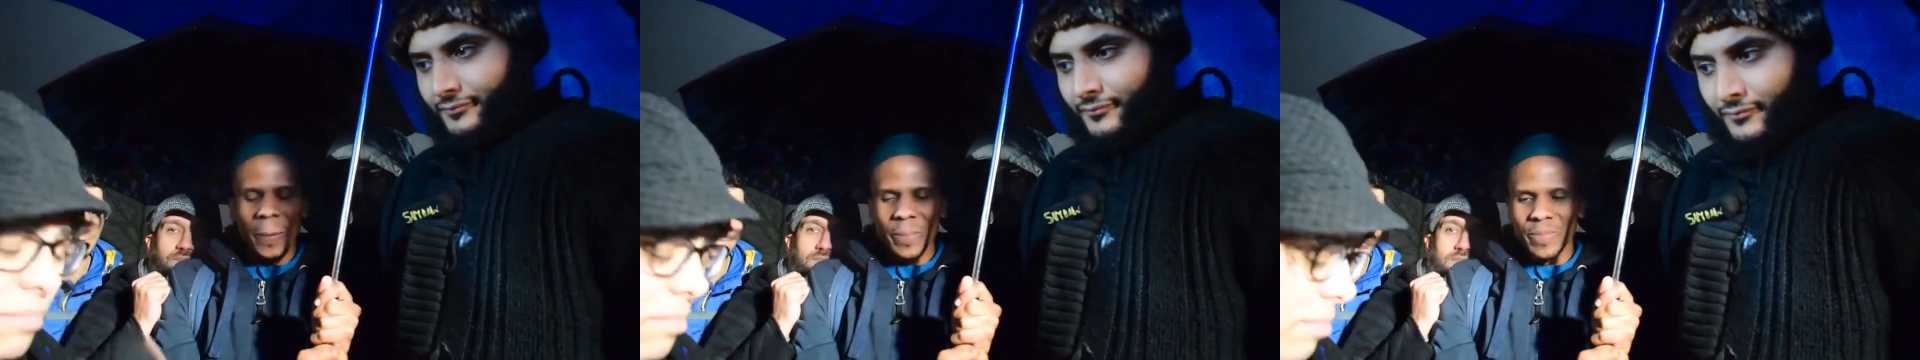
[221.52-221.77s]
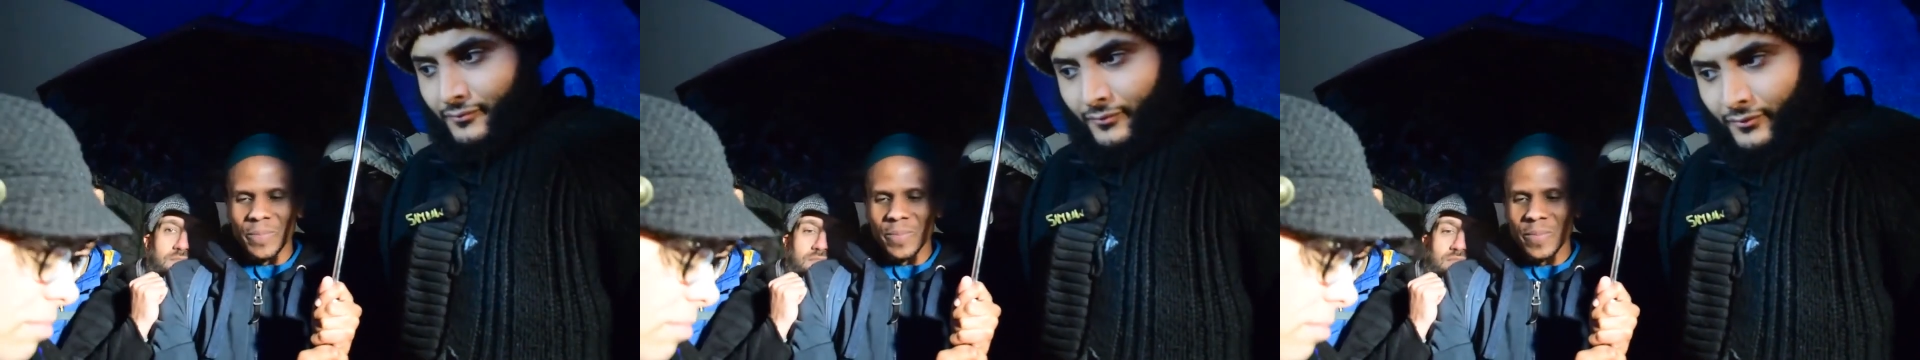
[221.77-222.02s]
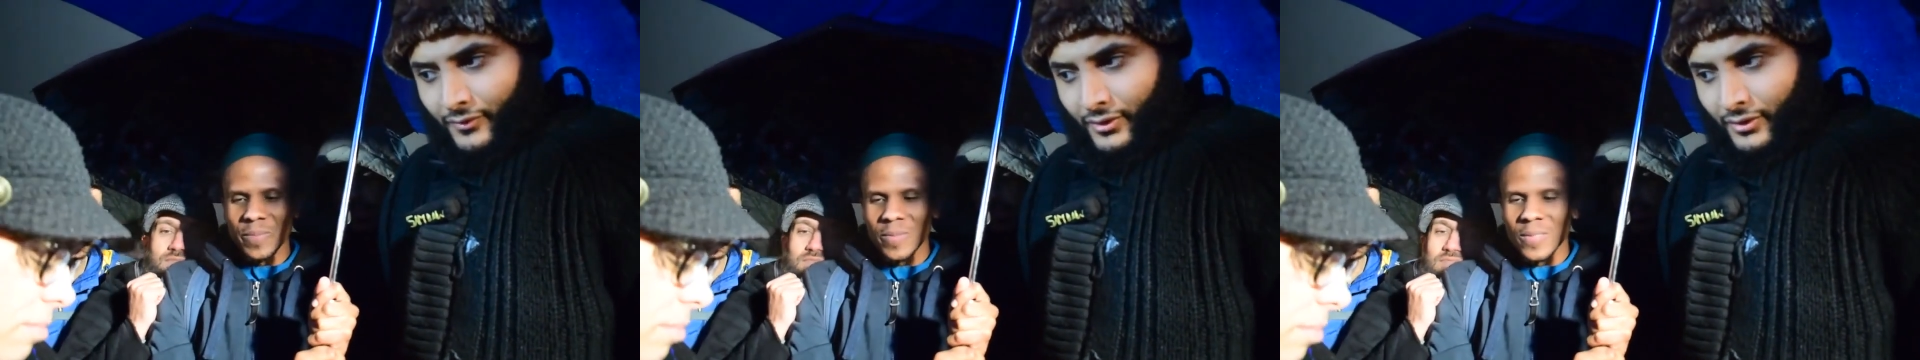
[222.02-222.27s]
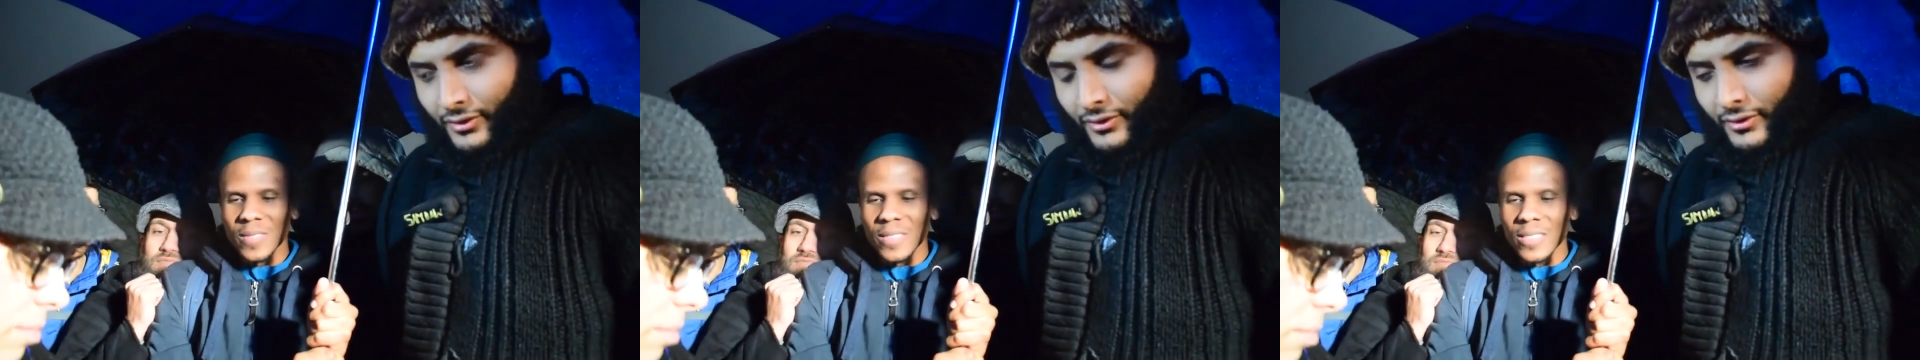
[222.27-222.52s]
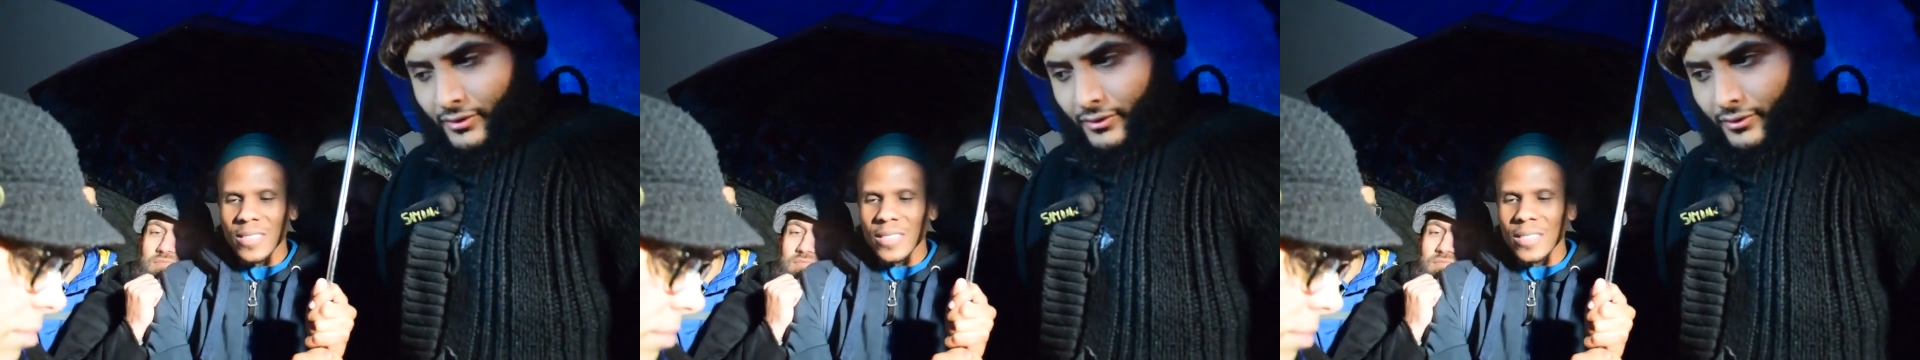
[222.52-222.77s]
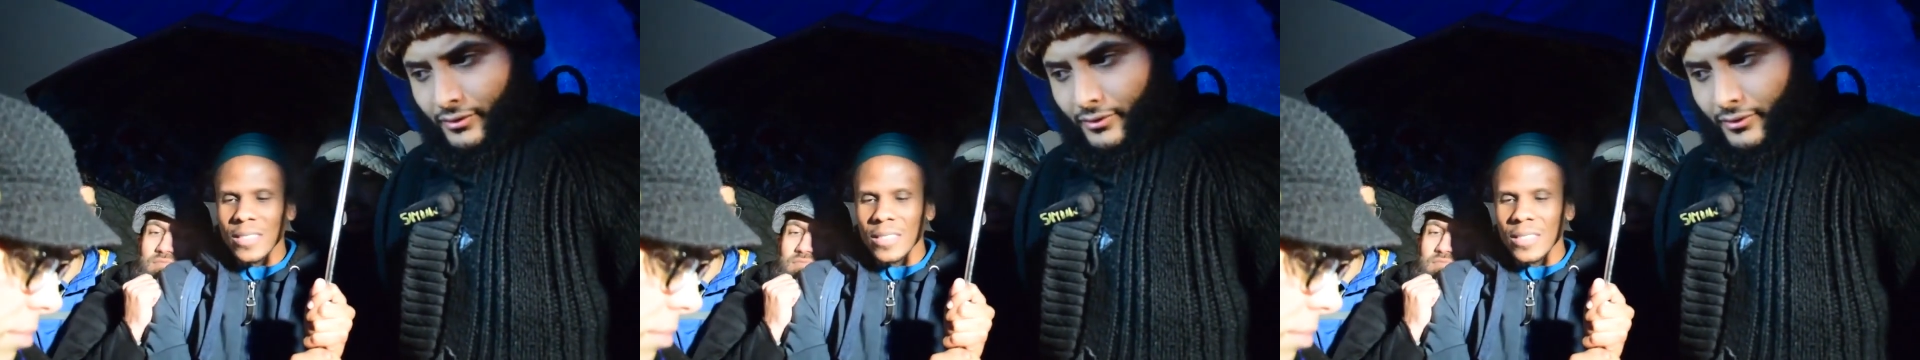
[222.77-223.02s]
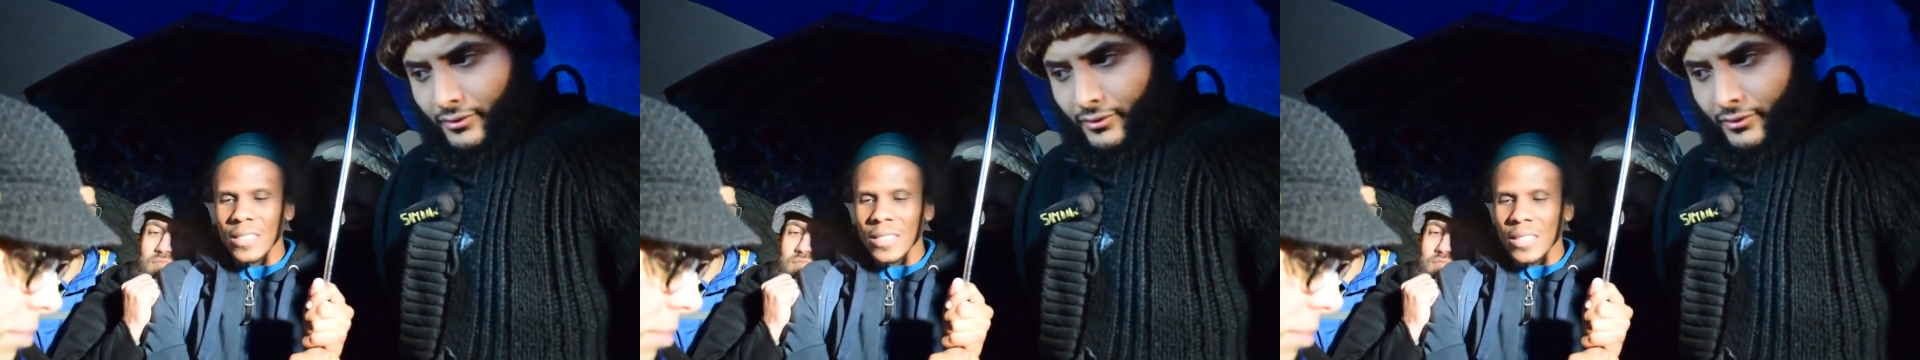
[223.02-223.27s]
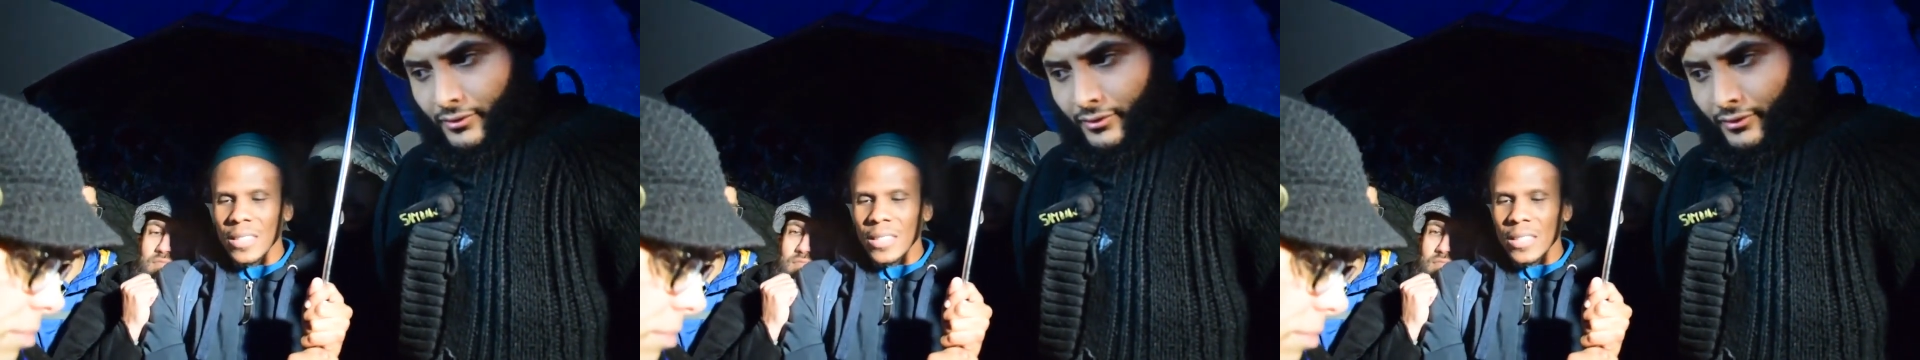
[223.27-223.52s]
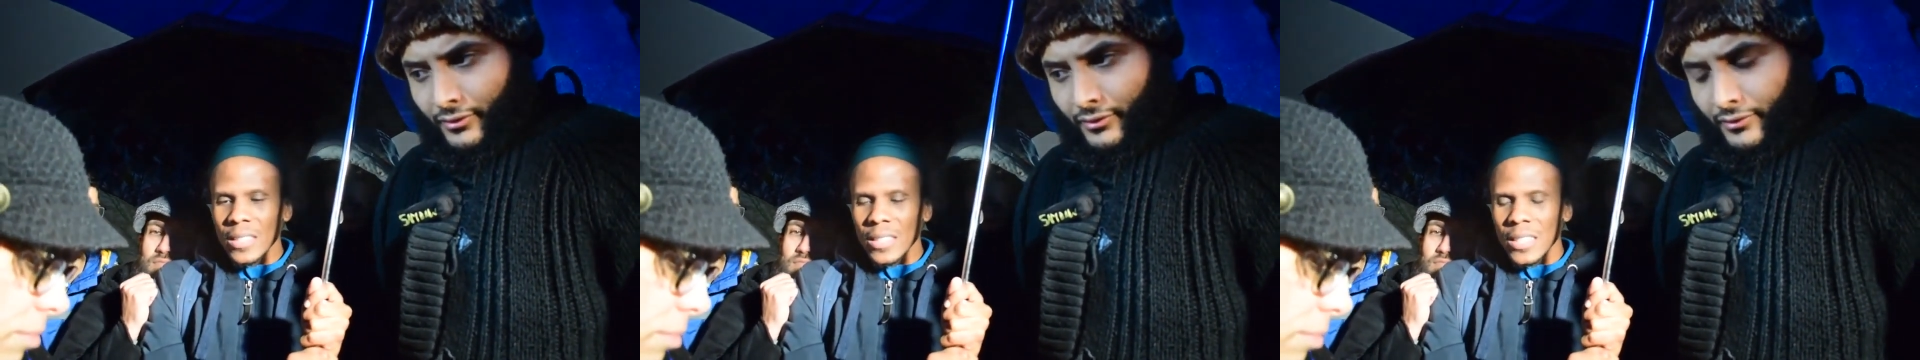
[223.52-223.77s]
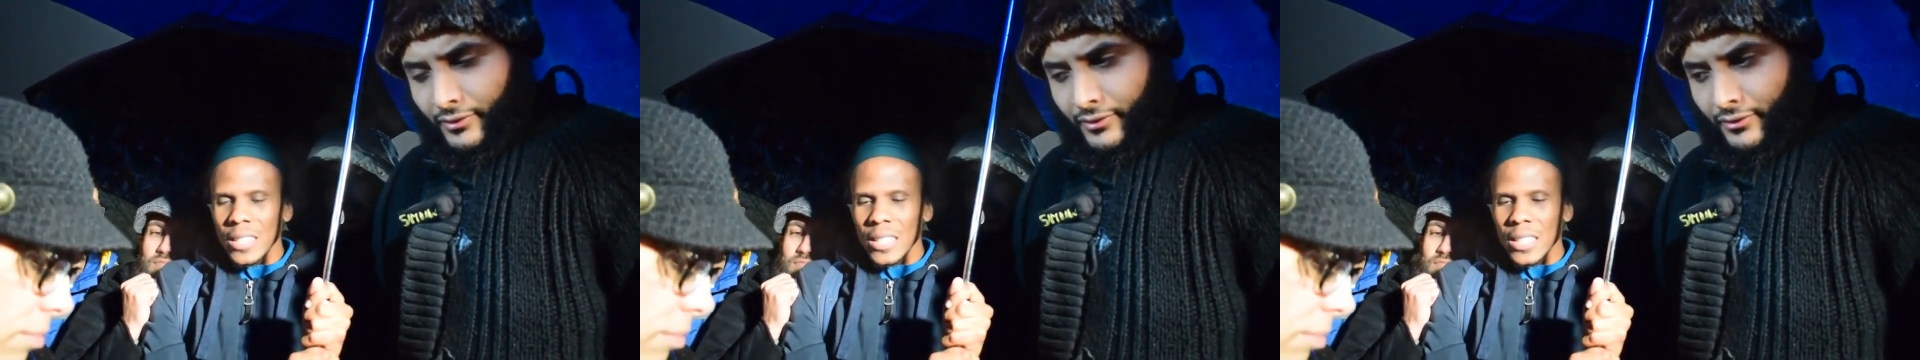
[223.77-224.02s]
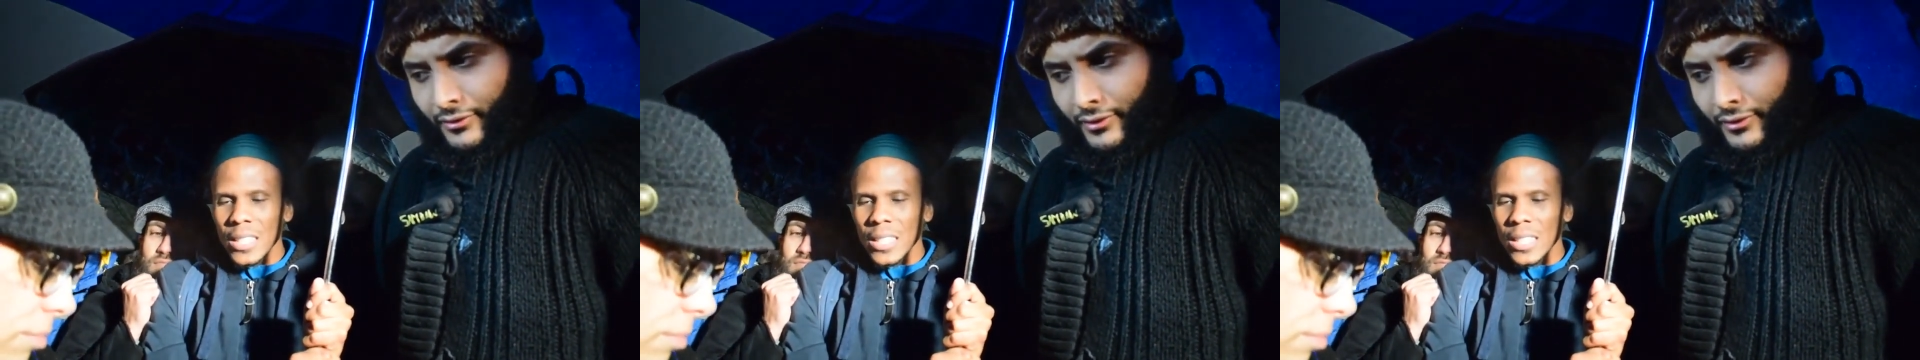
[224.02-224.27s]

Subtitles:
Nothing is said.